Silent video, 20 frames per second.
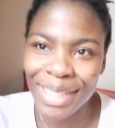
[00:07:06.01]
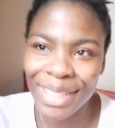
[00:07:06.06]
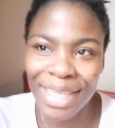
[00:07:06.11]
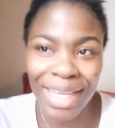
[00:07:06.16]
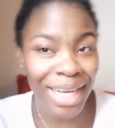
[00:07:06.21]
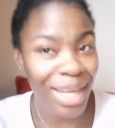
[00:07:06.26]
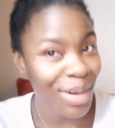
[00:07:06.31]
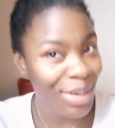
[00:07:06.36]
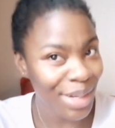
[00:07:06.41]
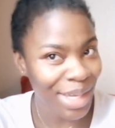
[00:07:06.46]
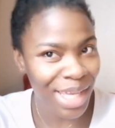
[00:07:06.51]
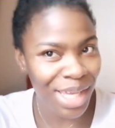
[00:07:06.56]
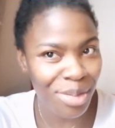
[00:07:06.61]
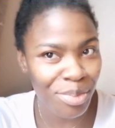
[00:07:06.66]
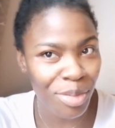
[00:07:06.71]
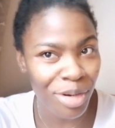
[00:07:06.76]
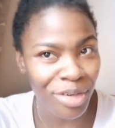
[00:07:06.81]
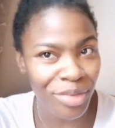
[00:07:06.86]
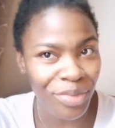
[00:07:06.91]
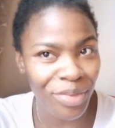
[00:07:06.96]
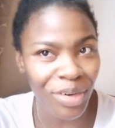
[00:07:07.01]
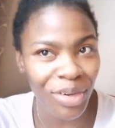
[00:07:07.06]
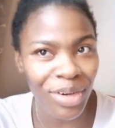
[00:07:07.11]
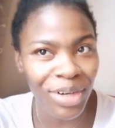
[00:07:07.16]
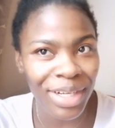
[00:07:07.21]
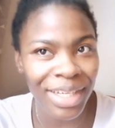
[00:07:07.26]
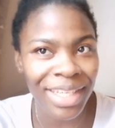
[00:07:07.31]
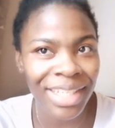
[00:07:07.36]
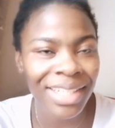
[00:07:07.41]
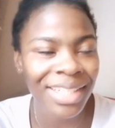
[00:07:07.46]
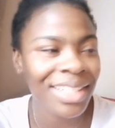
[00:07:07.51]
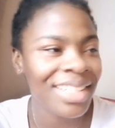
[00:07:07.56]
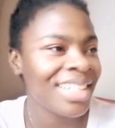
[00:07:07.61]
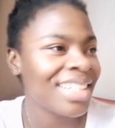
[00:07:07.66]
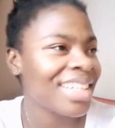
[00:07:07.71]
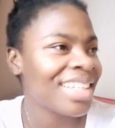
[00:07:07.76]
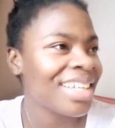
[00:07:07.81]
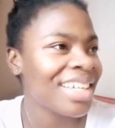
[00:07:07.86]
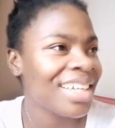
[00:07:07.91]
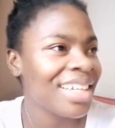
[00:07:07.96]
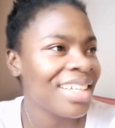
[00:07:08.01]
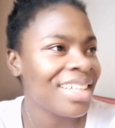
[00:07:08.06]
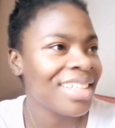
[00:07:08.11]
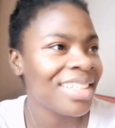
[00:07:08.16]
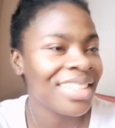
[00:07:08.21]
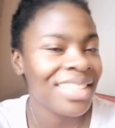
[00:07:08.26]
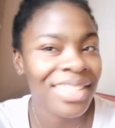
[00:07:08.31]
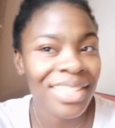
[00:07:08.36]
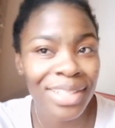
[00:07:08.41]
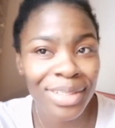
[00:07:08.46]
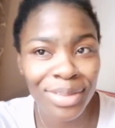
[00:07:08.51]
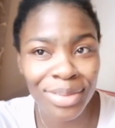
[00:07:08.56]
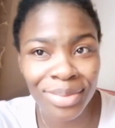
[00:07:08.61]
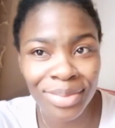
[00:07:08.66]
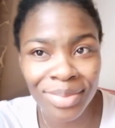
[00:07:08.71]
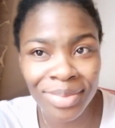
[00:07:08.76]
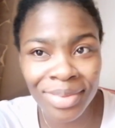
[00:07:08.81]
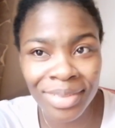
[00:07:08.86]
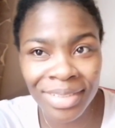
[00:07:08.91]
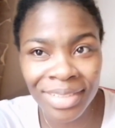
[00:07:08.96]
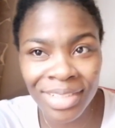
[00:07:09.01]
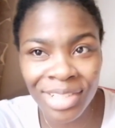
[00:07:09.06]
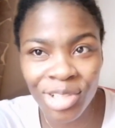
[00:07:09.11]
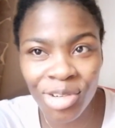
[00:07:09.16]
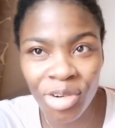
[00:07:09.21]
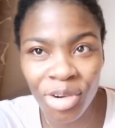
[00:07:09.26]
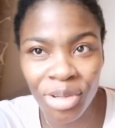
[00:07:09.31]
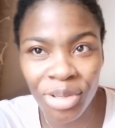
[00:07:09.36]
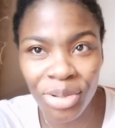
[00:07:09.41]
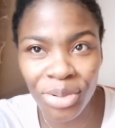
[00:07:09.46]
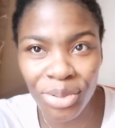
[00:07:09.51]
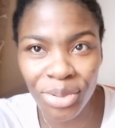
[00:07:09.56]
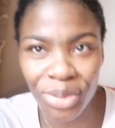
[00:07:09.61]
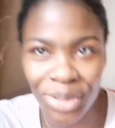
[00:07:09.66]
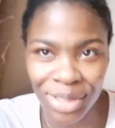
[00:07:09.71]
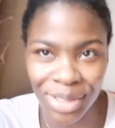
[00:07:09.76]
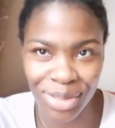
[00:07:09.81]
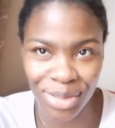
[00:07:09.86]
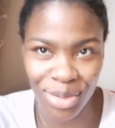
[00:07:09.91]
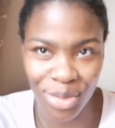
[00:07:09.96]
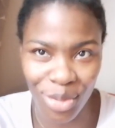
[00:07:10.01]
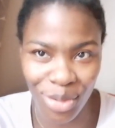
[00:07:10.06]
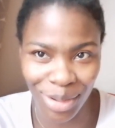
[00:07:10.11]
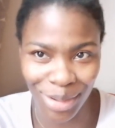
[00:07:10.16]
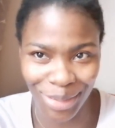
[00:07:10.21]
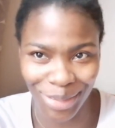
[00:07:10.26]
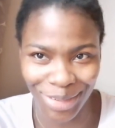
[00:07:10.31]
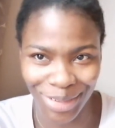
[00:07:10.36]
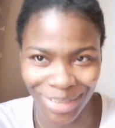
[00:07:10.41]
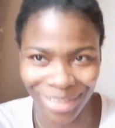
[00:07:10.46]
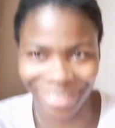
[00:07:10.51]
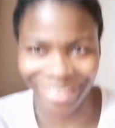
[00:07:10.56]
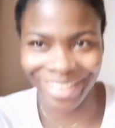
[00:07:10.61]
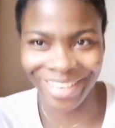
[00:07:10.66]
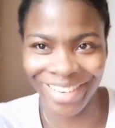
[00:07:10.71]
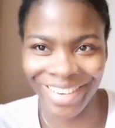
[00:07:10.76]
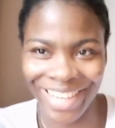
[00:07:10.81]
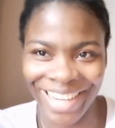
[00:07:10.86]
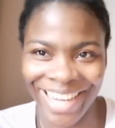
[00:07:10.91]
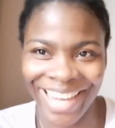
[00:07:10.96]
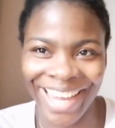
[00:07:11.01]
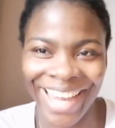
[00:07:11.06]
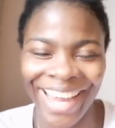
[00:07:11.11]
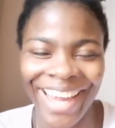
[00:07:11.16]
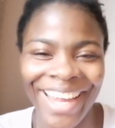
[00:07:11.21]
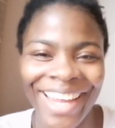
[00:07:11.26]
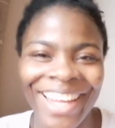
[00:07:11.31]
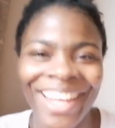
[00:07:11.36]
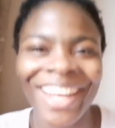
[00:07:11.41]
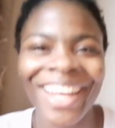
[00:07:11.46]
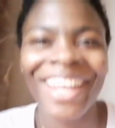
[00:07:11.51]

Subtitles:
Then I'll keep on vlogging, show you what's going on, okay?